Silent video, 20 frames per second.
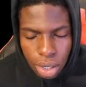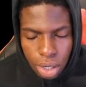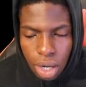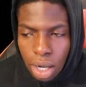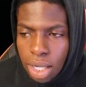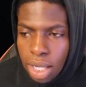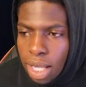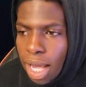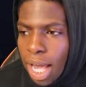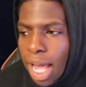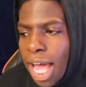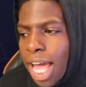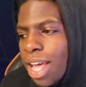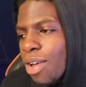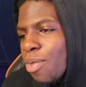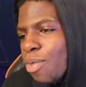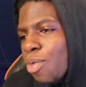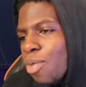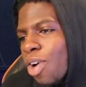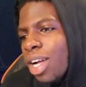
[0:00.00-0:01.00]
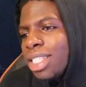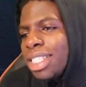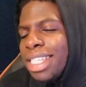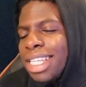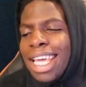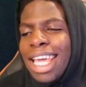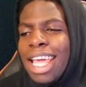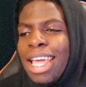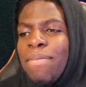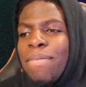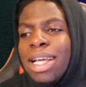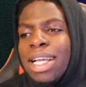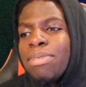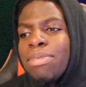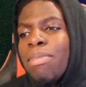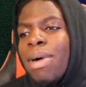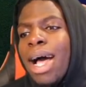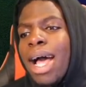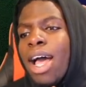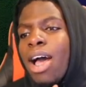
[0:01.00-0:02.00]
Okay, what team
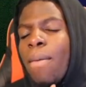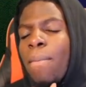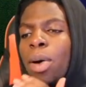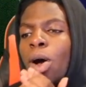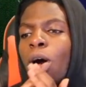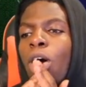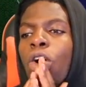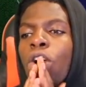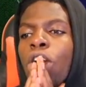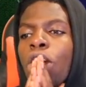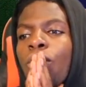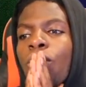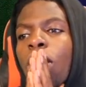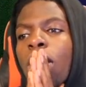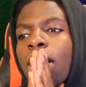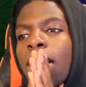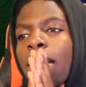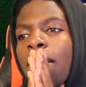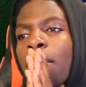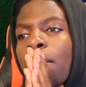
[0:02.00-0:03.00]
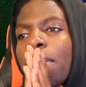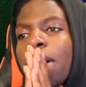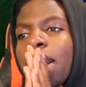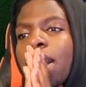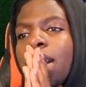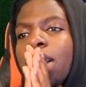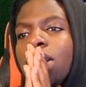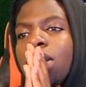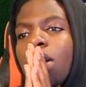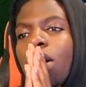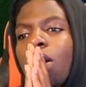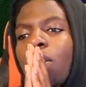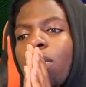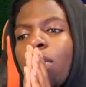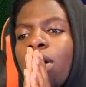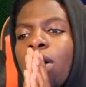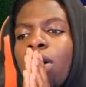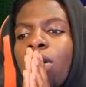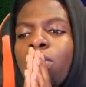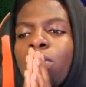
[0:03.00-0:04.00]
is my opponent rocking? Please
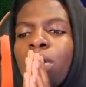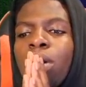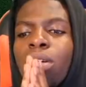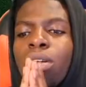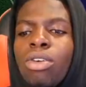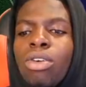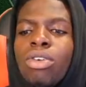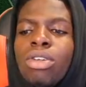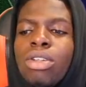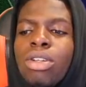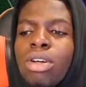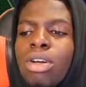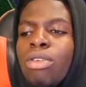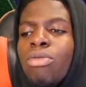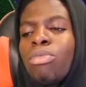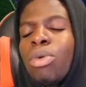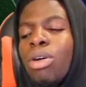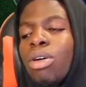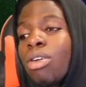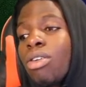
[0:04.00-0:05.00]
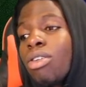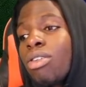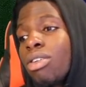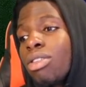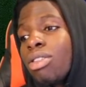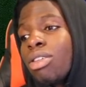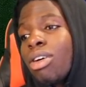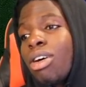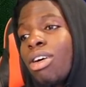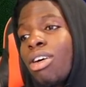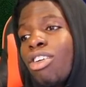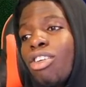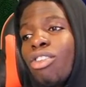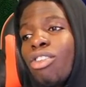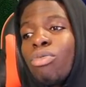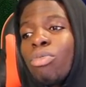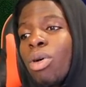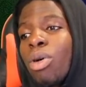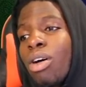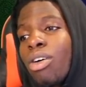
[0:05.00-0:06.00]
don't. Oh my god, oh my god,
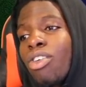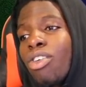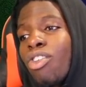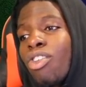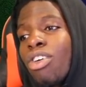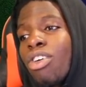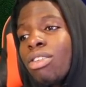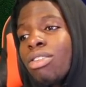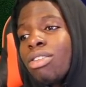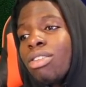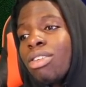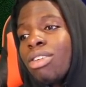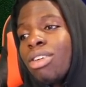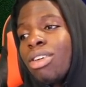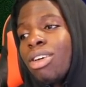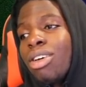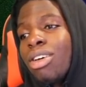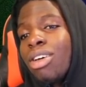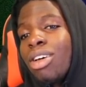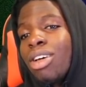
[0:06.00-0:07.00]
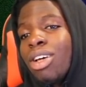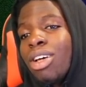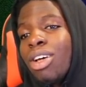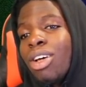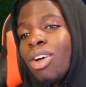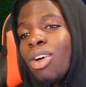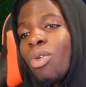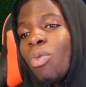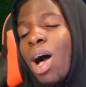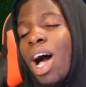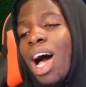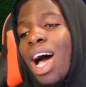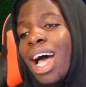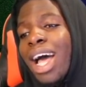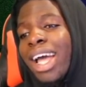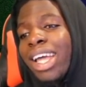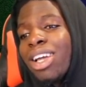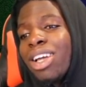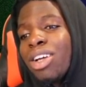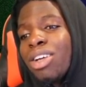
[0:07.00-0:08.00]
oh my god.
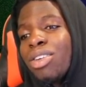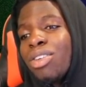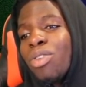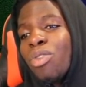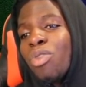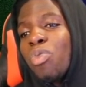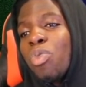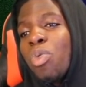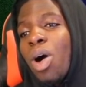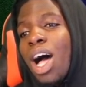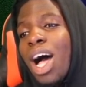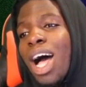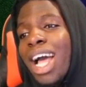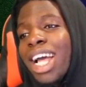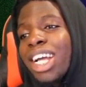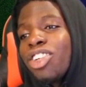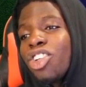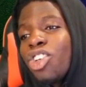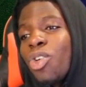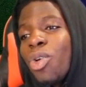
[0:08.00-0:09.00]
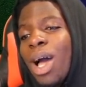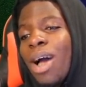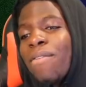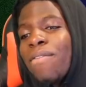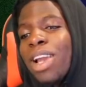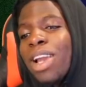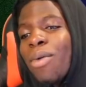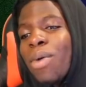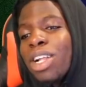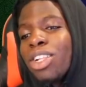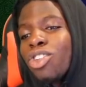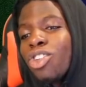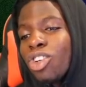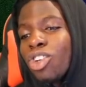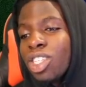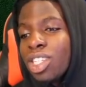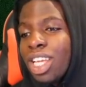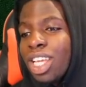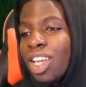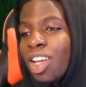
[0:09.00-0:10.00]
Why? Why do you have
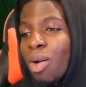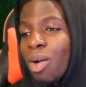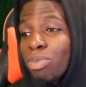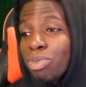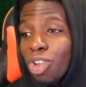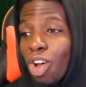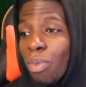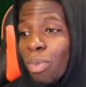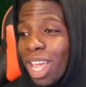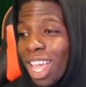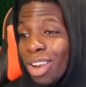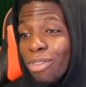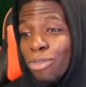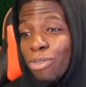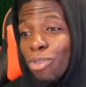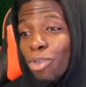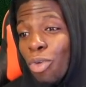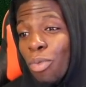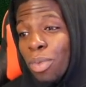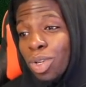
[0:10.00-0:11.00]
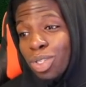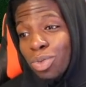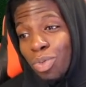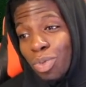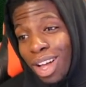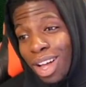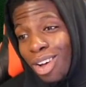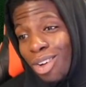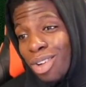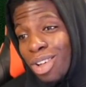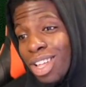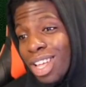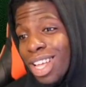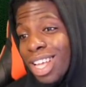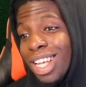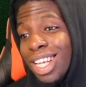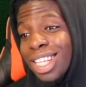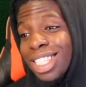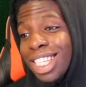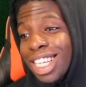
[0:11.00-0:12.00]
Lewandowski up top in form as well?
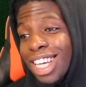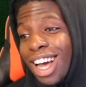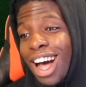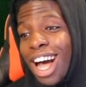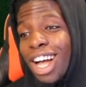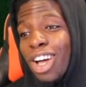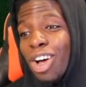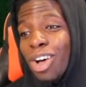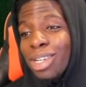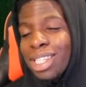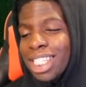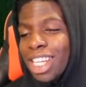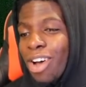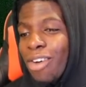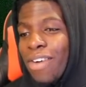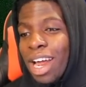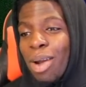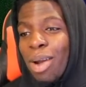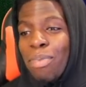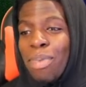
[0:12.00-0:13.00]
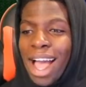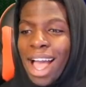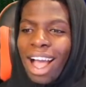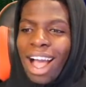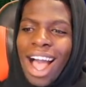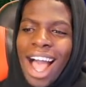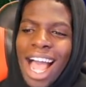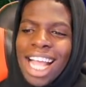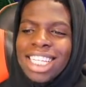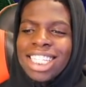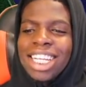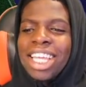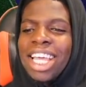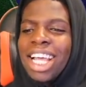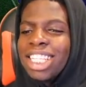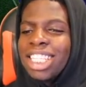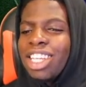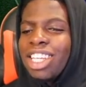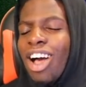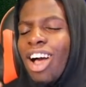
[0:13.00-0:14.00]
Thiago Silva at the back. I should
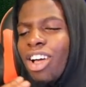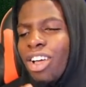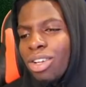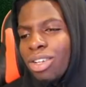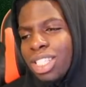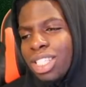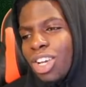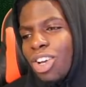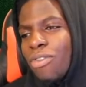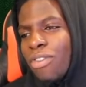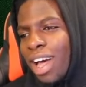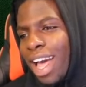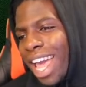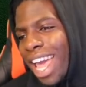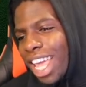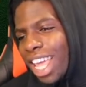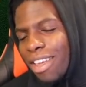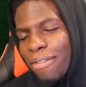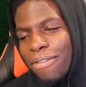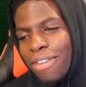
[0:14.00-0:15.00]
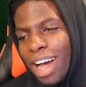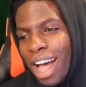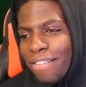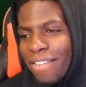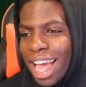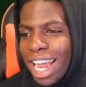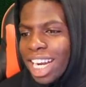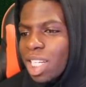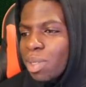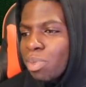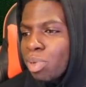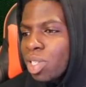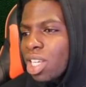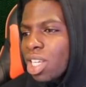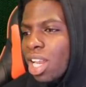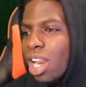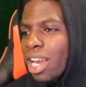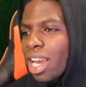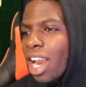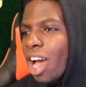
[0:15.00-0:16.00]
get Thiago Silva, 85, and he's
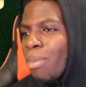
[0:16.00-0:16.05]
Brazilian.